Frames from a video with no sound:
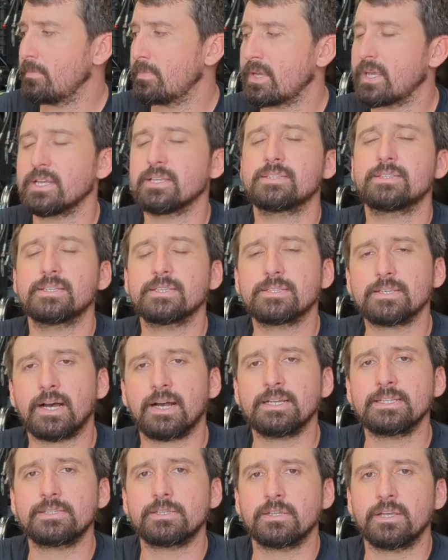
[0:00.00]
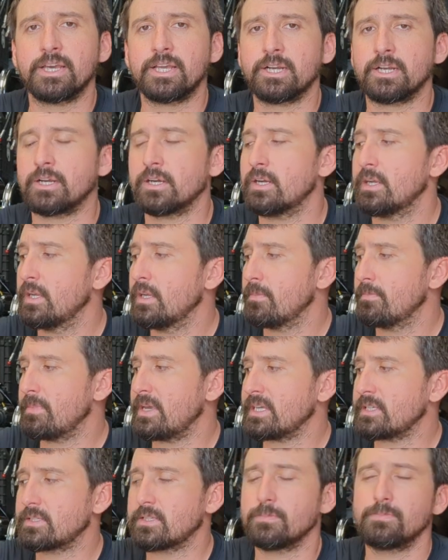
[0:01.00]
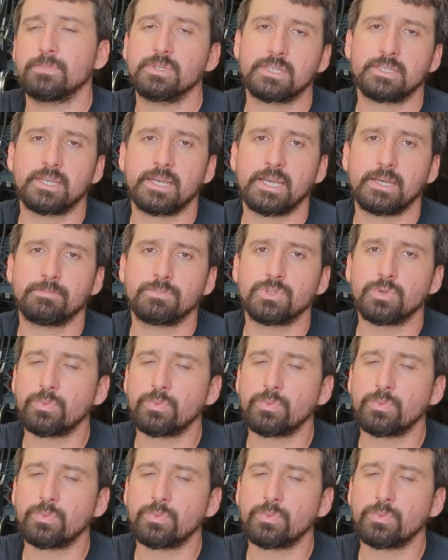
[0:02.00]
because this isolator makes them the same.